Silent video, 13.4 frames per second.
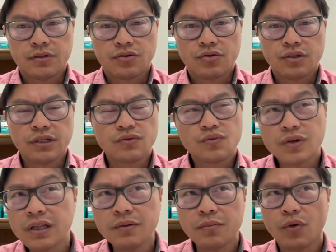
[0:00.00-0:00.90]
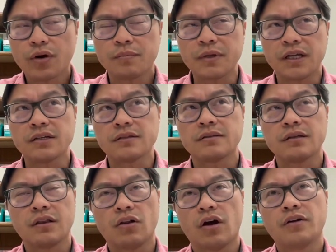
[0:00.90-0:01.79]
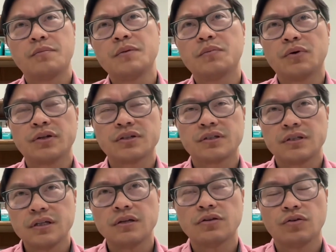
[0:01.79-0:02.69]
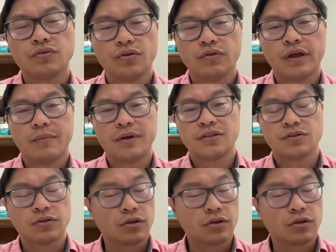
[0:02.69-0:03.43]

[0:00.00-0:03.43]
So that's really important because a lot of people still don't know that message.